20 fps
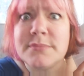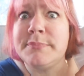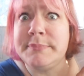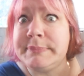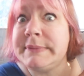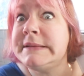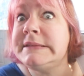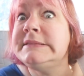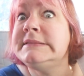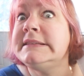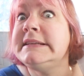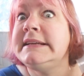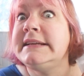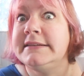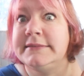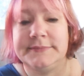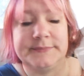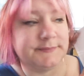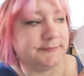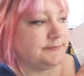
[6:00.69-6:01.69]
a
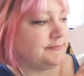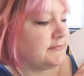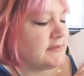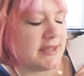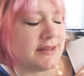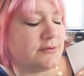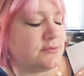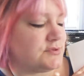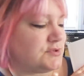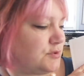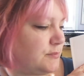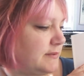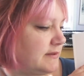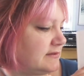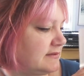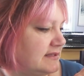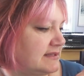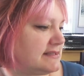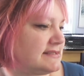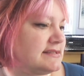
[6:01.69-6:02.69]
building. I don't do
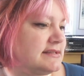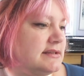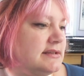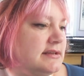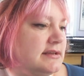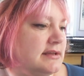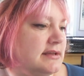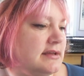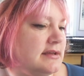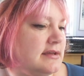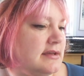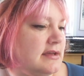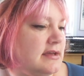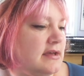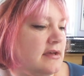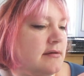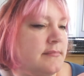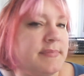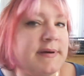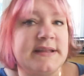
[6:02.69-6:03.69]
buildings.
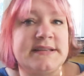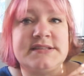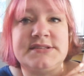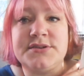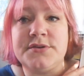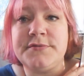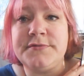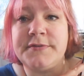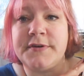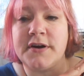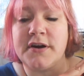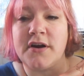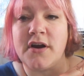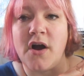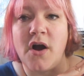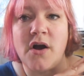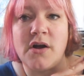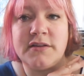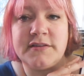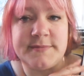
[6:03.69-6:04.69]
But so
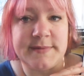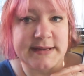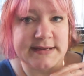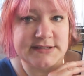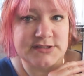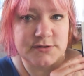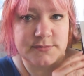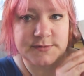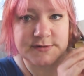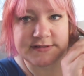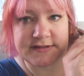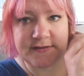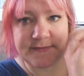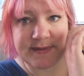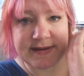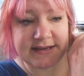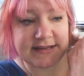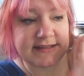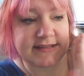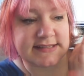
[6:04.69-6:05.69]
far, all of my Inktobers have
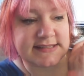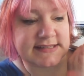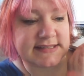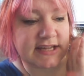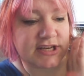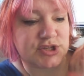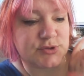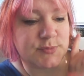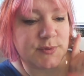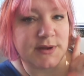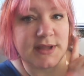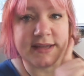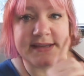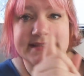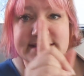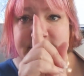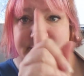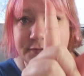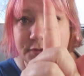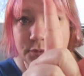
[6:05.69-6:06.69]
been in the sketchbook
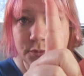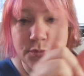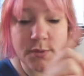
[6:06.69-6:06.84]
except for